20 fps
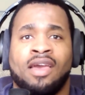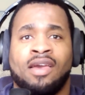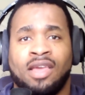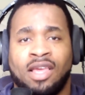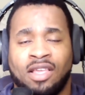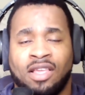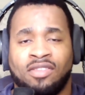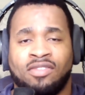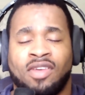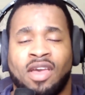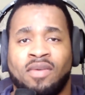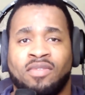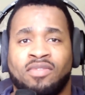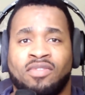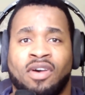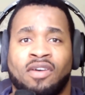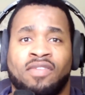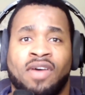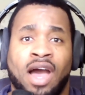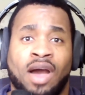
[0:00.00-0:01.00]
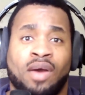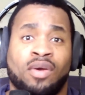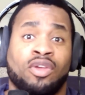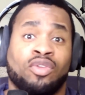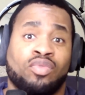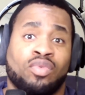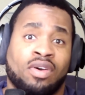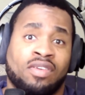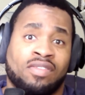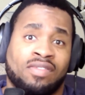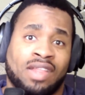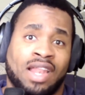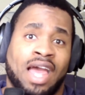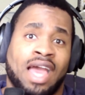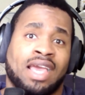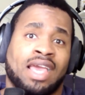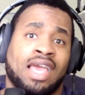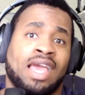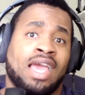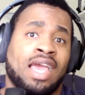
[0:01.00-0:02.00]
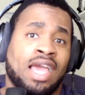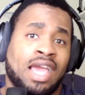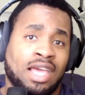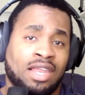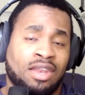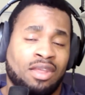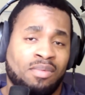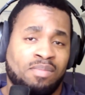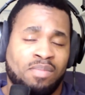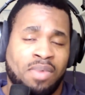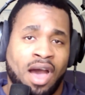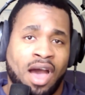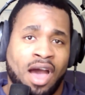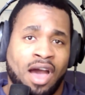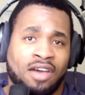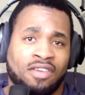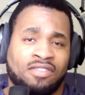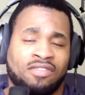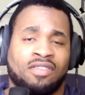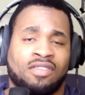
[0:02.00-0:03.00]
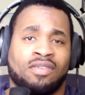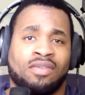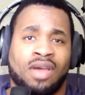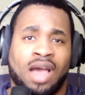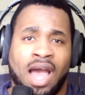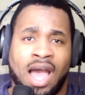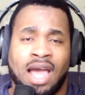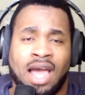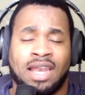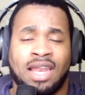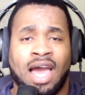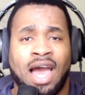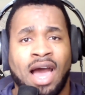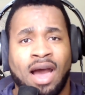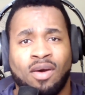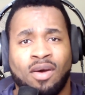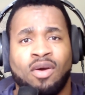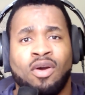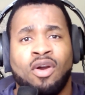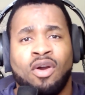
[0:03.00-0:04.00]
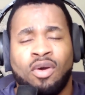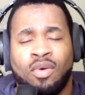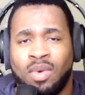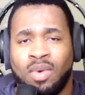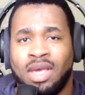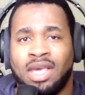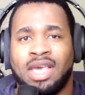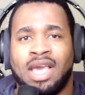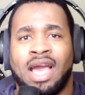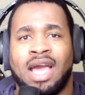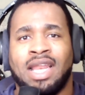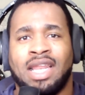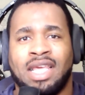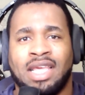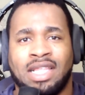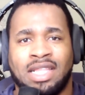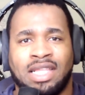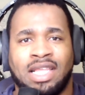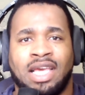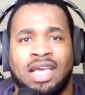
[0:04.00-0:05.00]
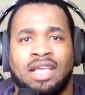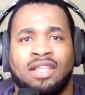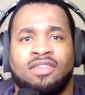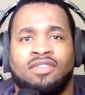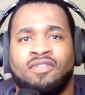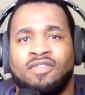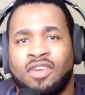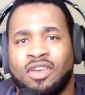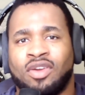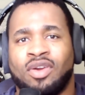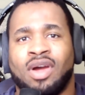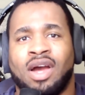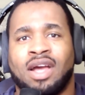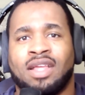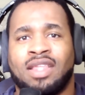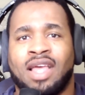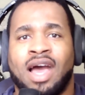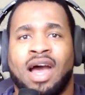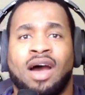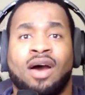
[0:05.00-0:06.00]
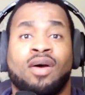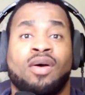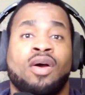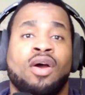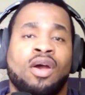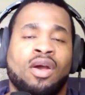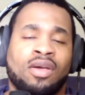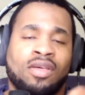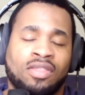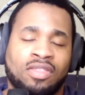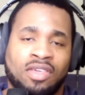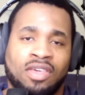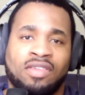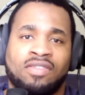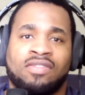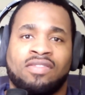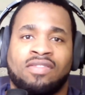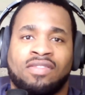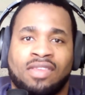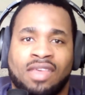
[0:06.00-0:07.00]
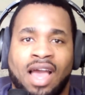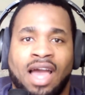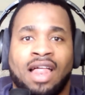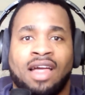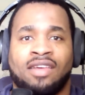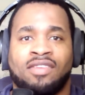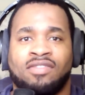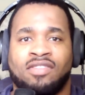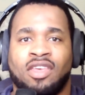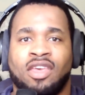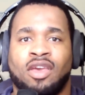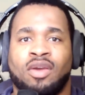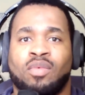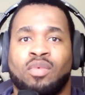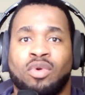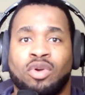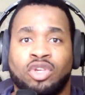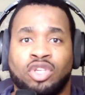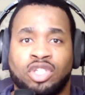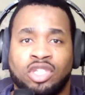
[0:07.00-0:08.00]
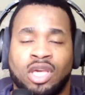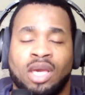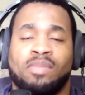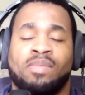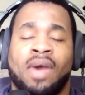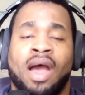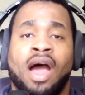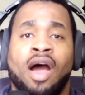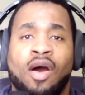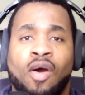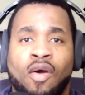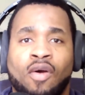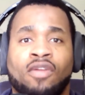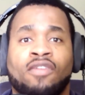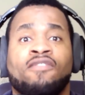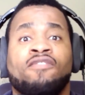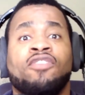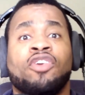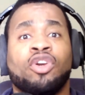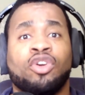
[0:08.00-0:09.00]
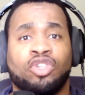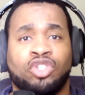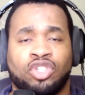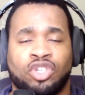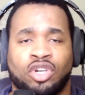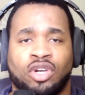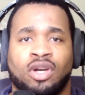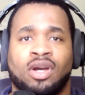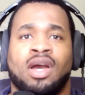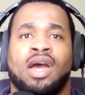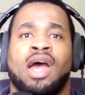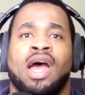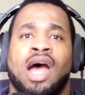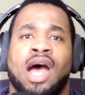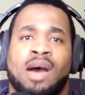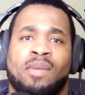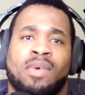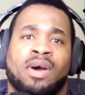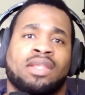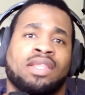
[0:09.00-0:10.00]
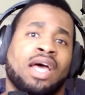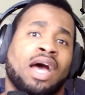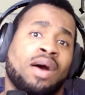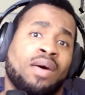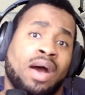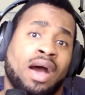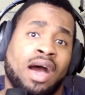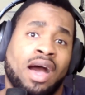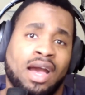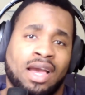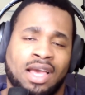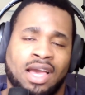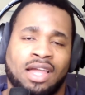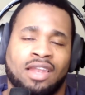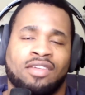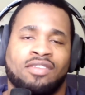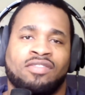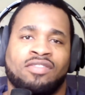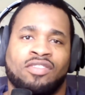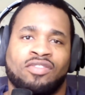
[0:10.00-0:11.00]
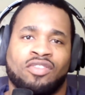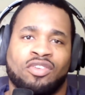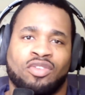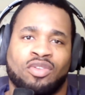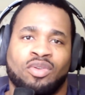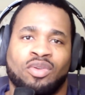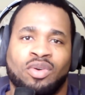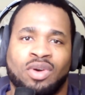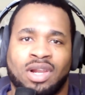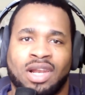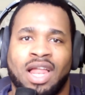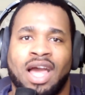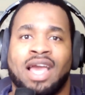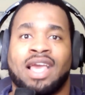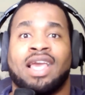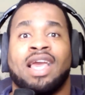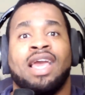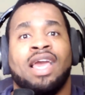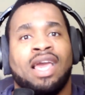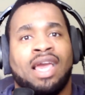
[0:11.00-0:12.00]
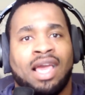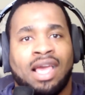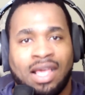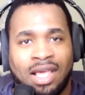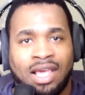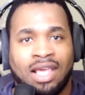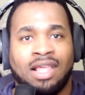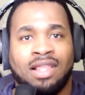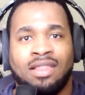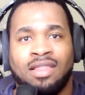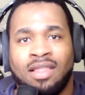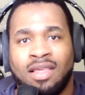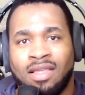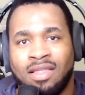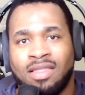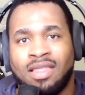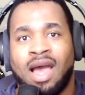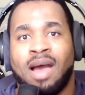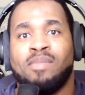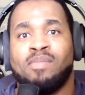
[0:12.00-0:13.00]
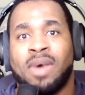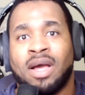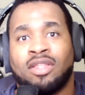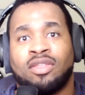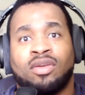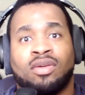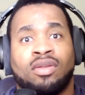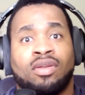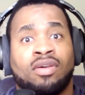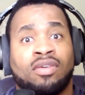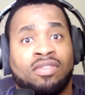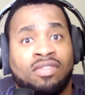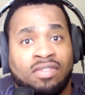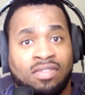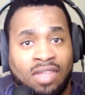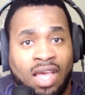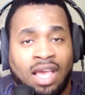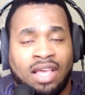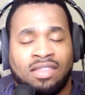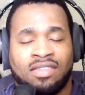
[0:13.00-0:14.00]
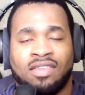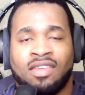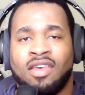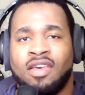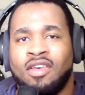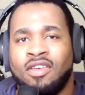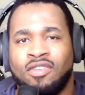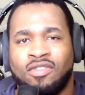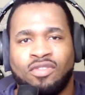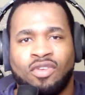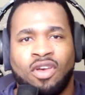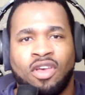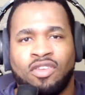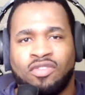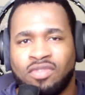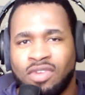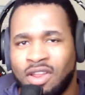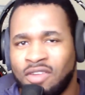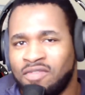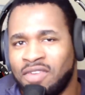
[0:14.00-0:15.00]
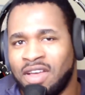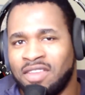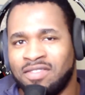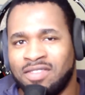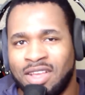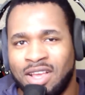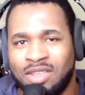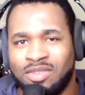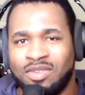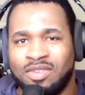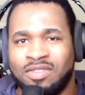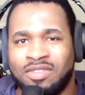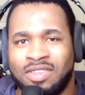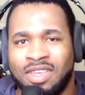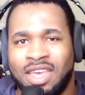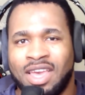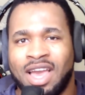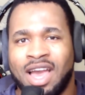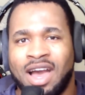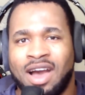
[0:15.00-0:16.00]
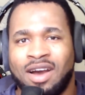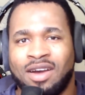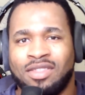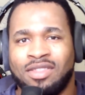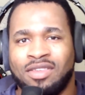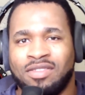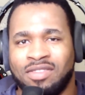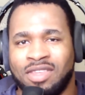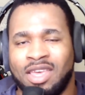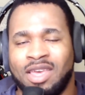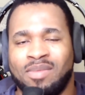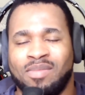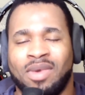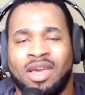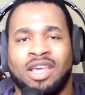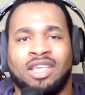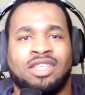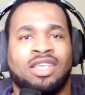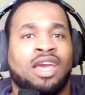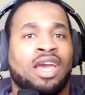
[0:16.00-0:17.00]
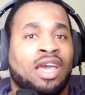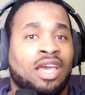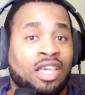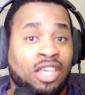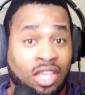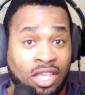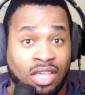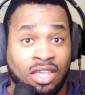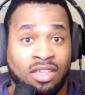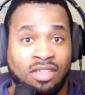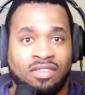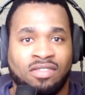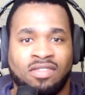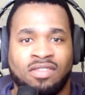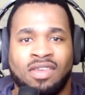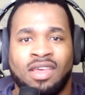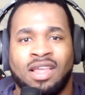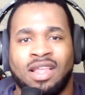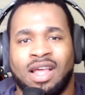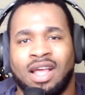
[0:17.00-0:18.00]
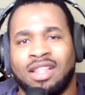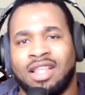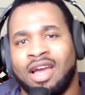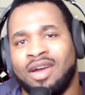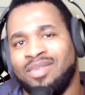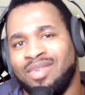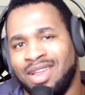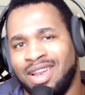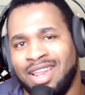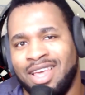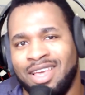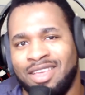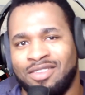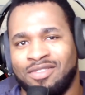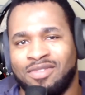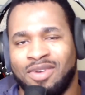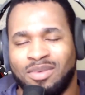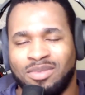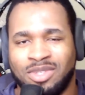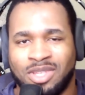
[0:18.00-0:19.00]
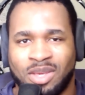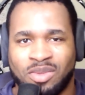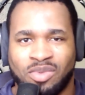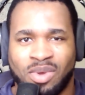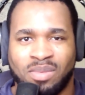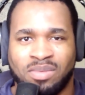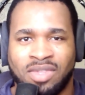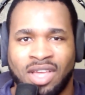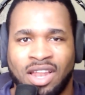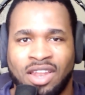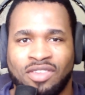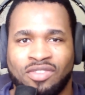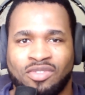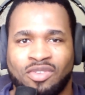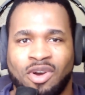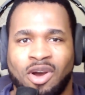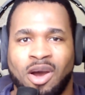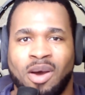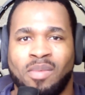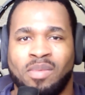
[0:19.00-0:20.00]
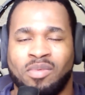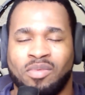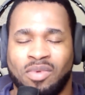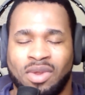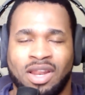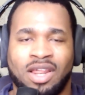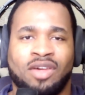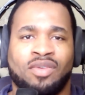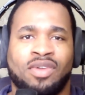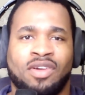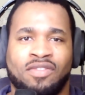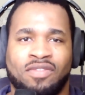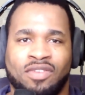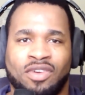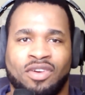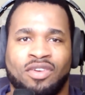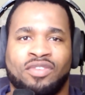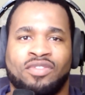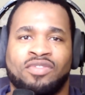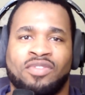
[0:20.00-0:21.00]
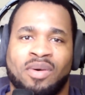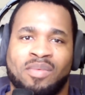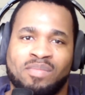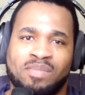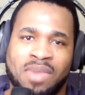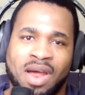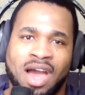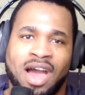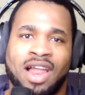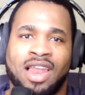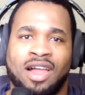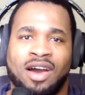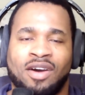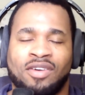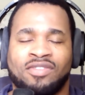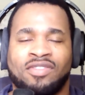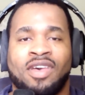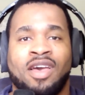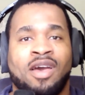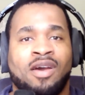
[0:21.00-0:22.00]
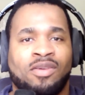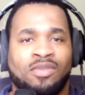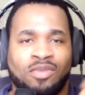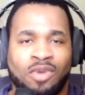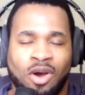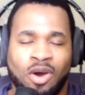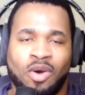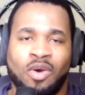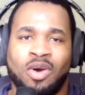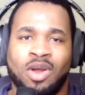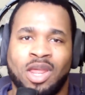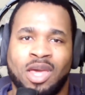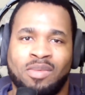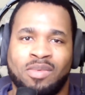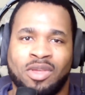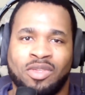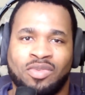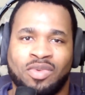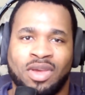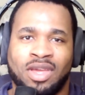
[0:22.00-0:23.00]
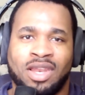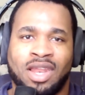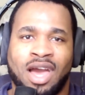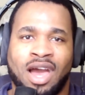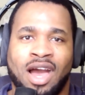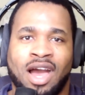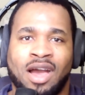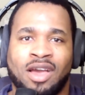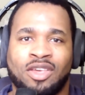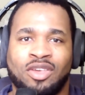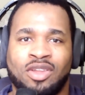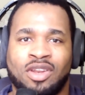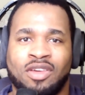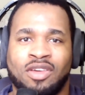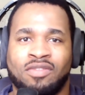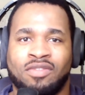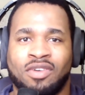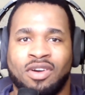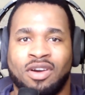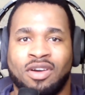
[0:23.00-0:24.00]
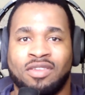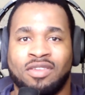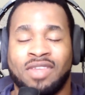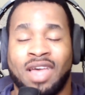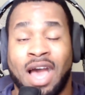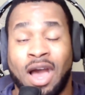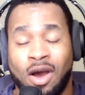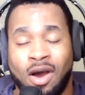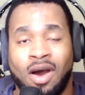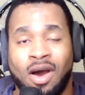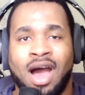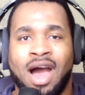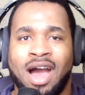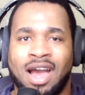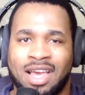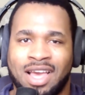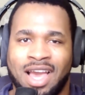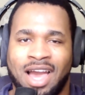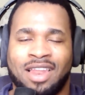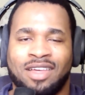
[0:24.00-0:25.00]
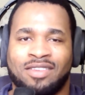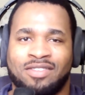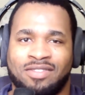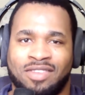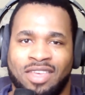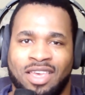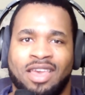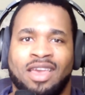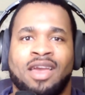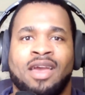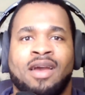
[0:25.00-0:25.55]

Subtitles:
in terms of how it was like in the past, and how we can indeed figure out how this galaxy will shape our own future about how our galaxy is going to look like in that particular state. So it's really fascinating to see how this image is that really is from James Webb Telescope really reveals some parallels not only between our universe, our galaxy,